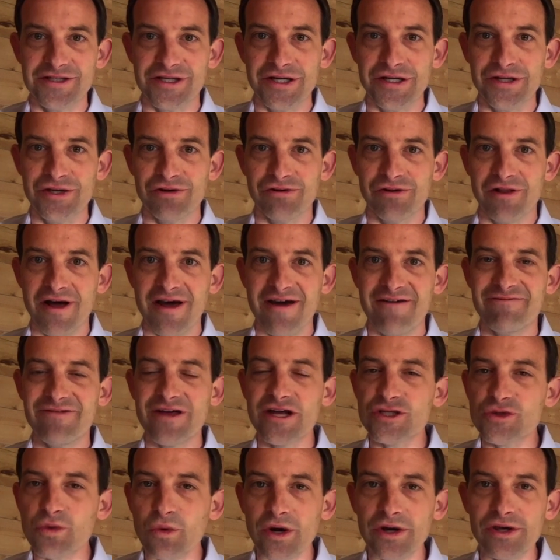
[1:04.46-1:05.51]
in your life.
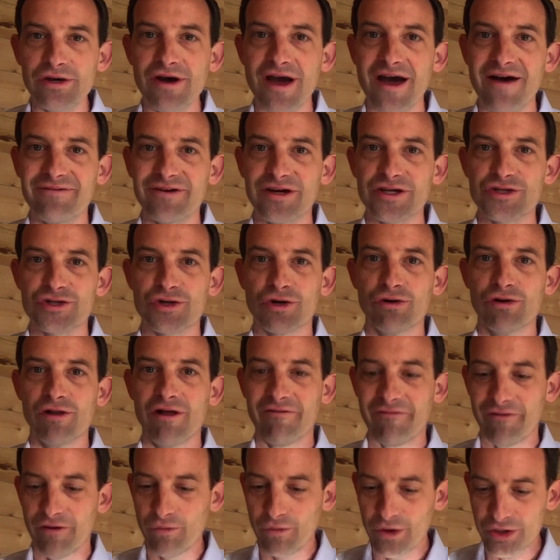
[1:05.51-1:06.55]
That's what you have control
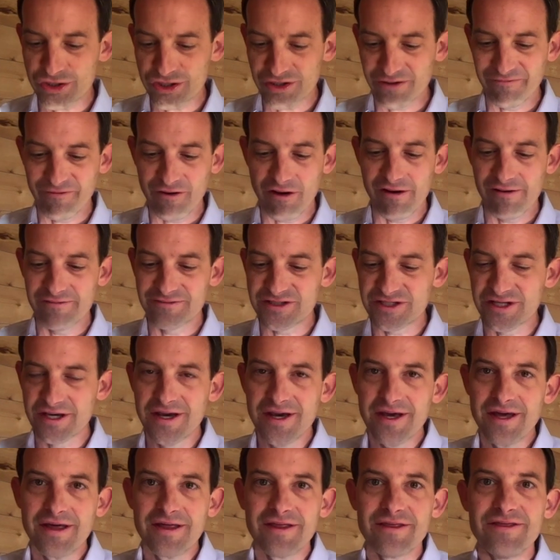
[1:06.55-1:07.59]
over, which involves
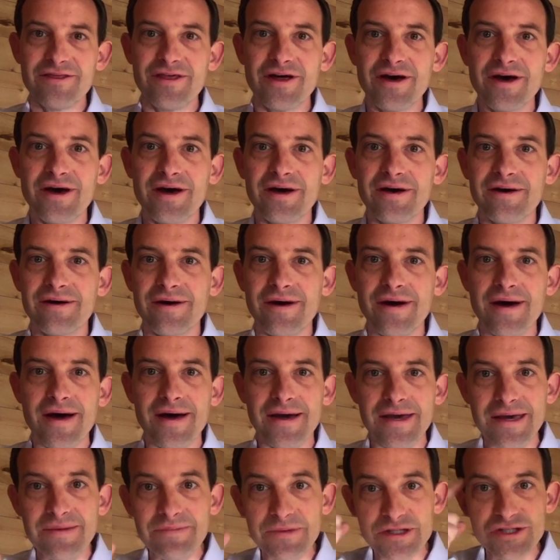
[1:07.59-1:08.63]
the uh,
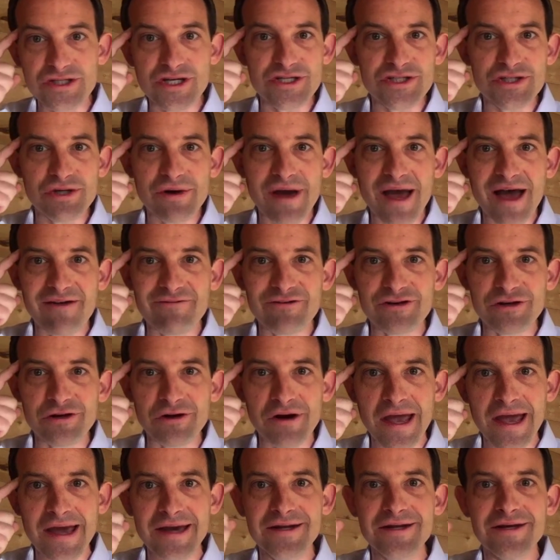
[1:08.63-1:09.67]
images you have in your
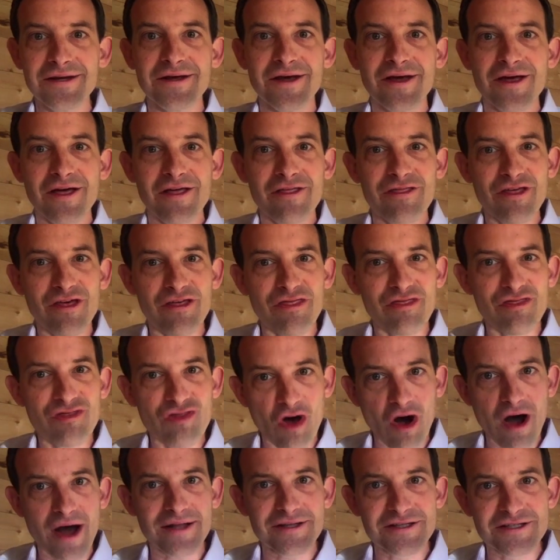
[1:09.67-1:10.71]
head, the
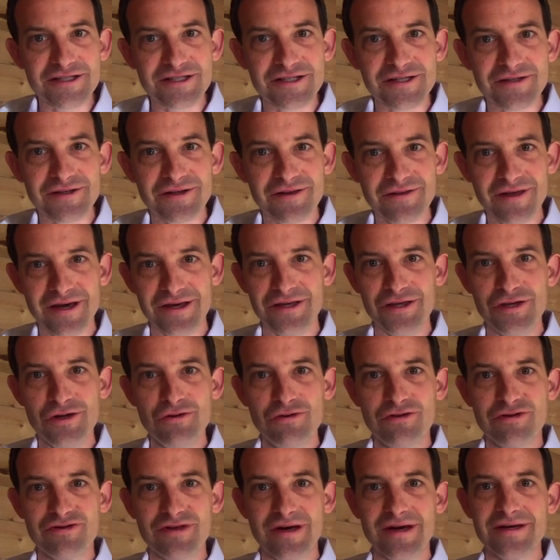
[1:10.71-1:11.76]
thoughts that you
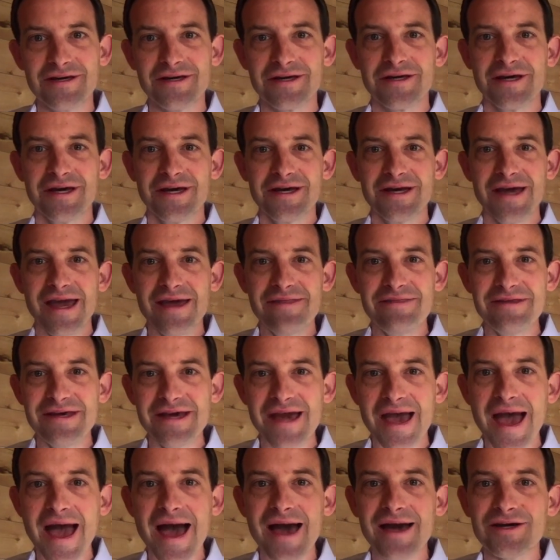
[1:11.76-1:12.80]
think, and the
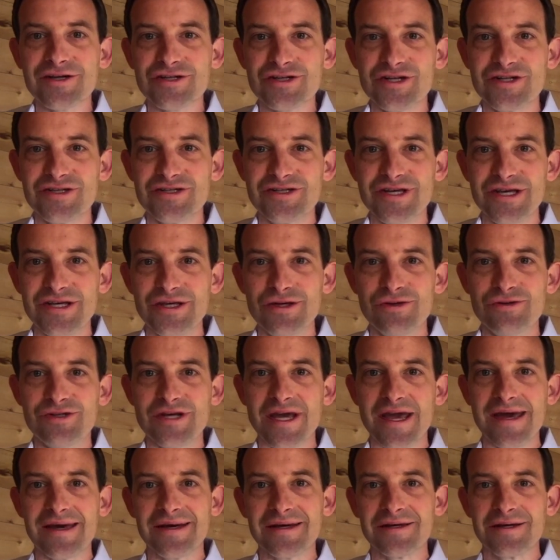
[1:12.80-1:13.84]
actions that you
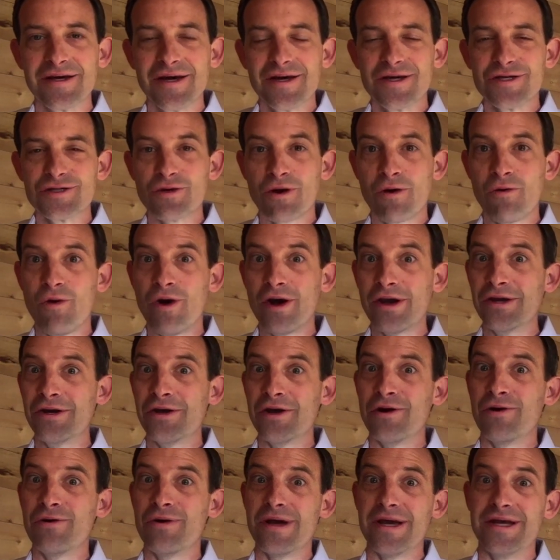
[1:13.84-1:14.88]
take. So I want you to
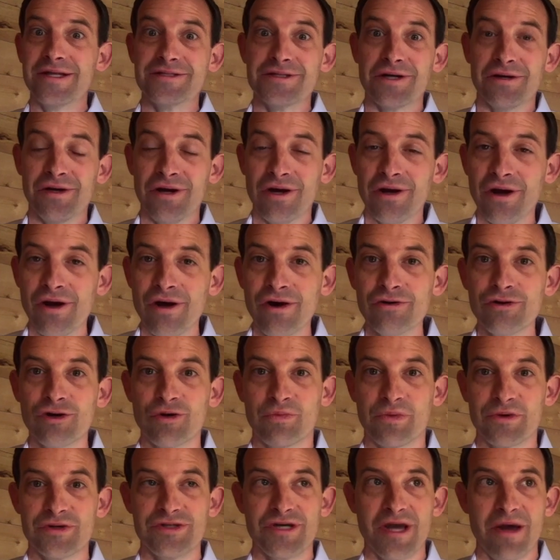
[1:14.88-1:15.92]
know it's
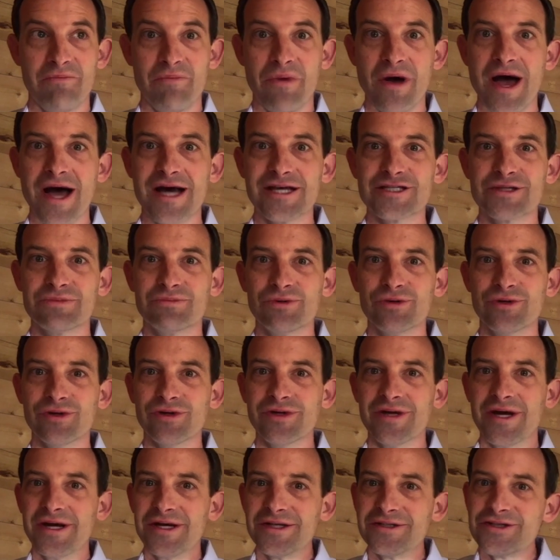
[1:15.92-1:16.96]
100% possible
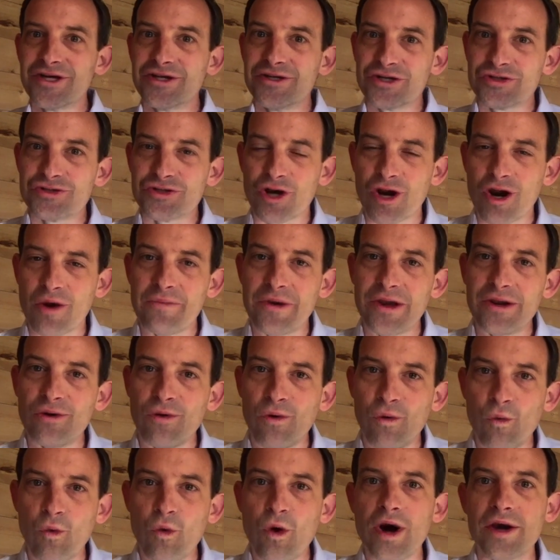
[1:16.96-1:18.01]
to determine
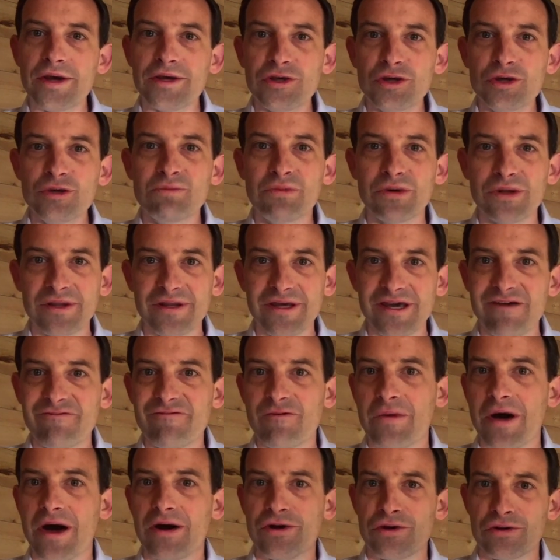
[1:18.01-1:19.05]
what you believe
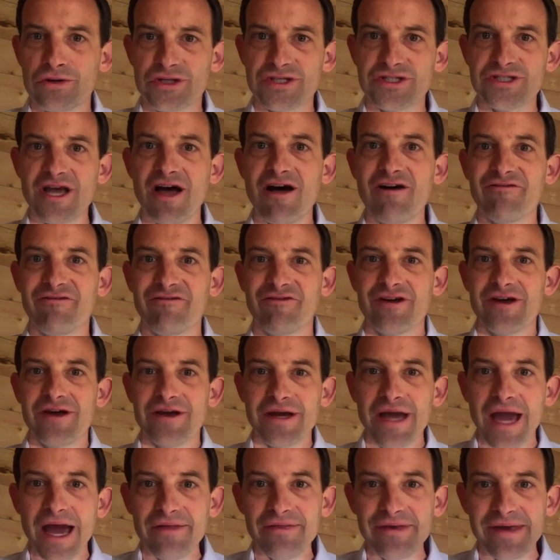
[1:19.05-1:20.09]
about yourself
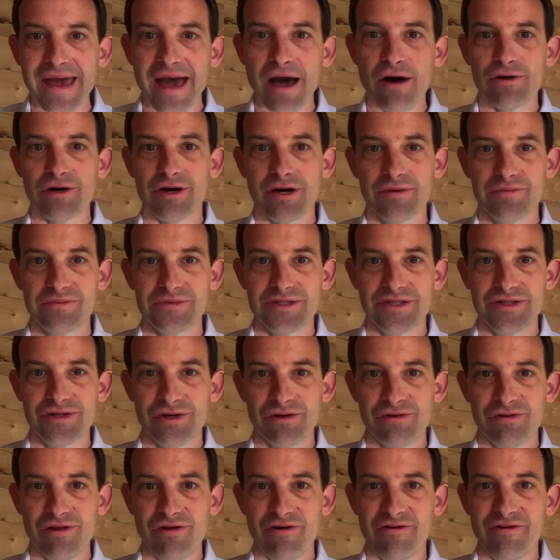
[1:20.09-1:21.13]
and the outcomes in
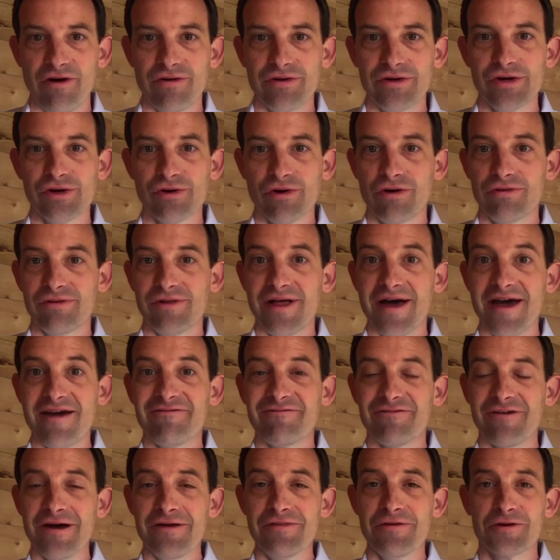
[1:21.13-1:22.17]
your, your own life.
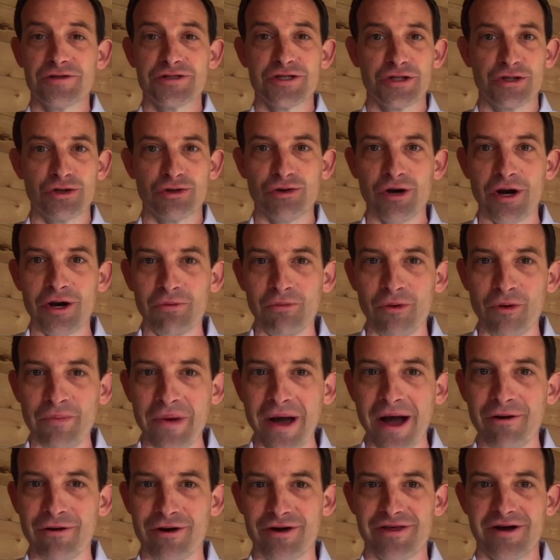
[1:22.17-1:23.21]
And there's incredible
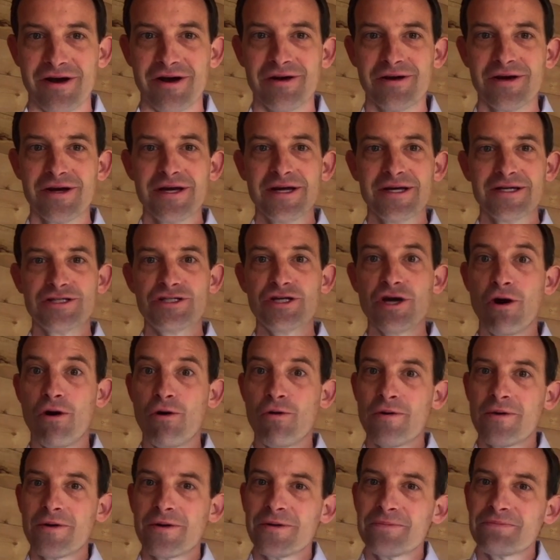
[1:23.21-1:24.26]
power there. So,
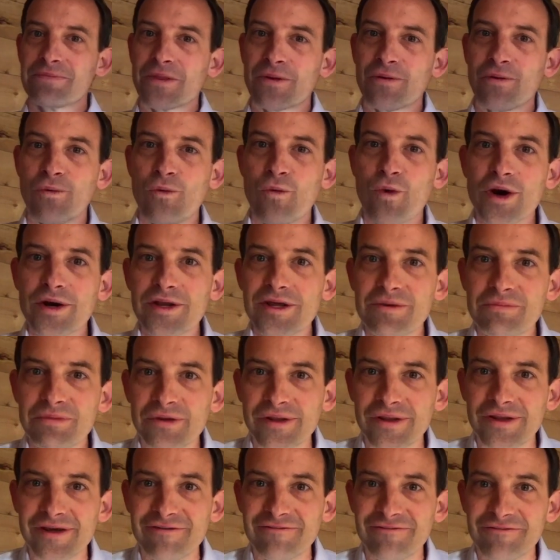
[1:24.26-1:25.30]
what do you
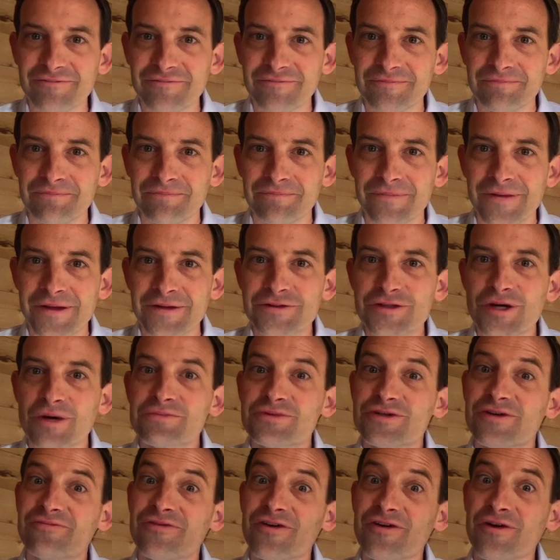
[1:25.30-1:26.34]
believe in terms
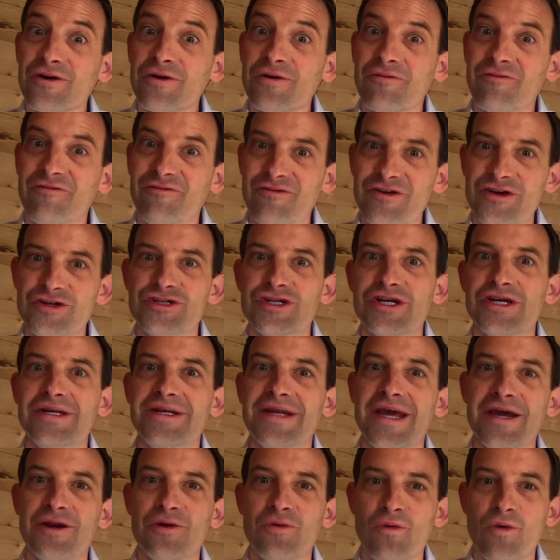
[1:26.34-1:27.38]
of your vision
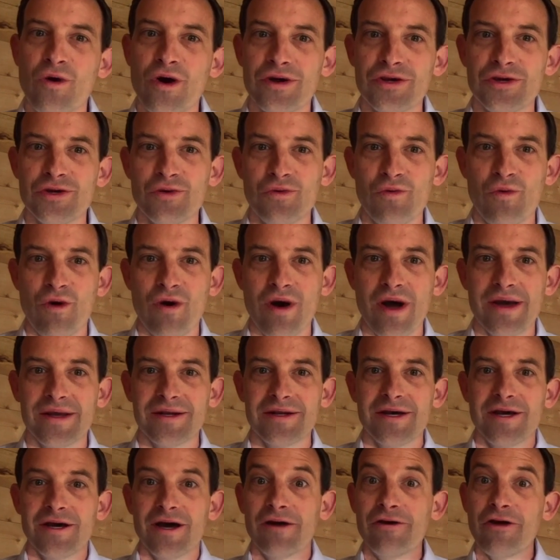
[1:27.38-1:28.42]
and what you want?
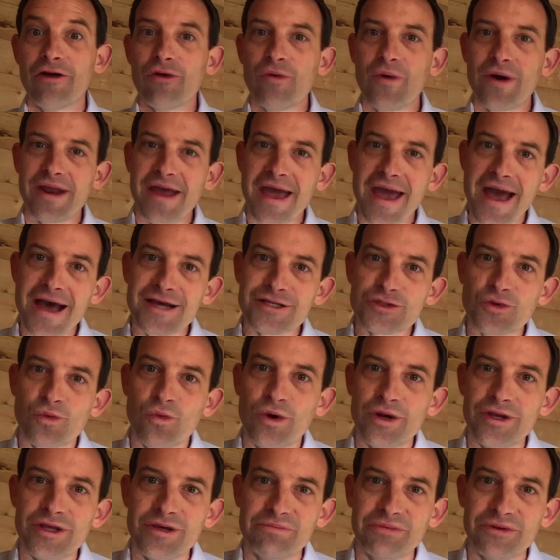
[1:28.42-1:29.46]
Another way to ask
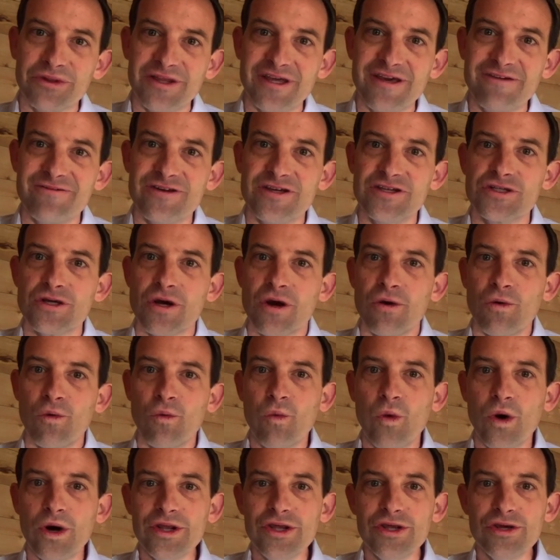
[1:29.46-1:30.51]
what do you believe is
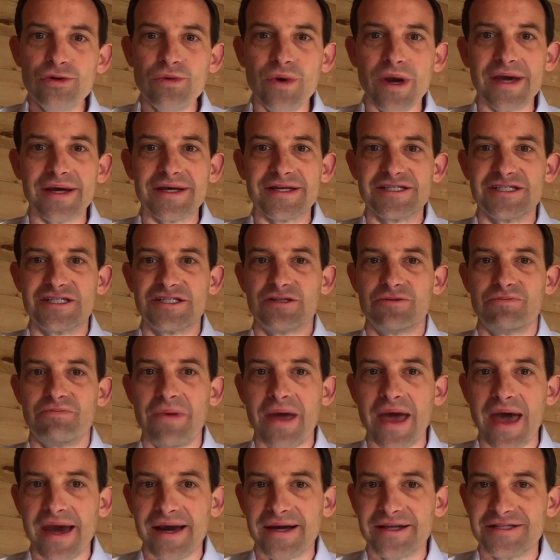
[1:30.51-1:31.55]
what do you
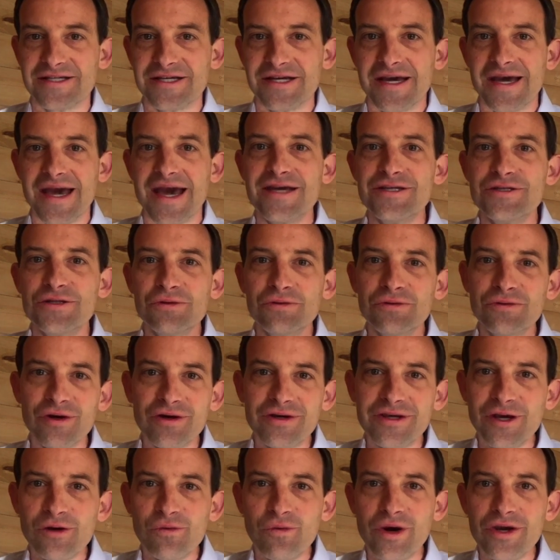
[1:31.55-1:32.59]
expect? As you
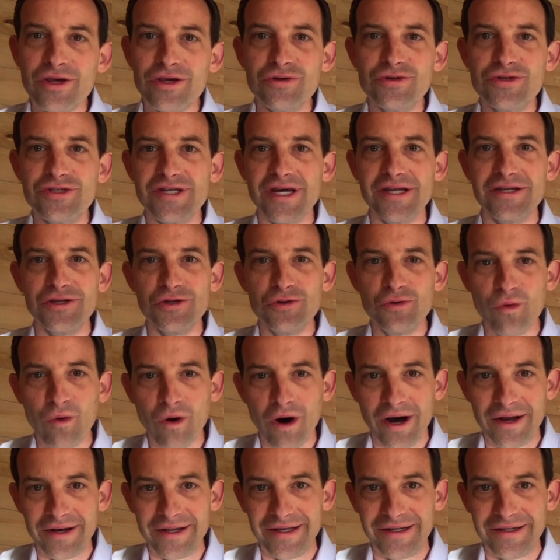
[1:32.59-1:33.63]
look at what you said you
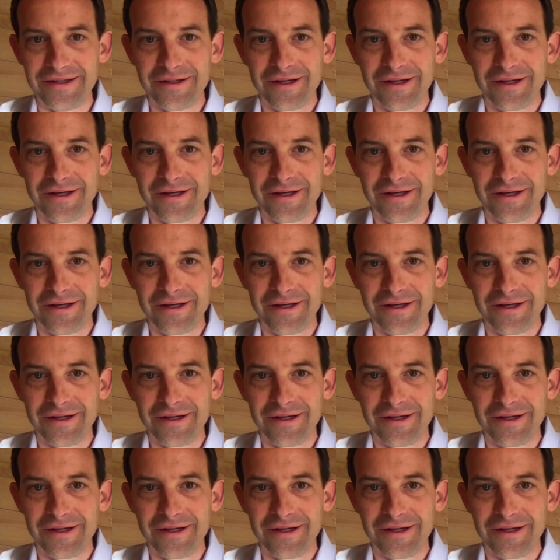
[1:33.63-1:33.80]
wanted,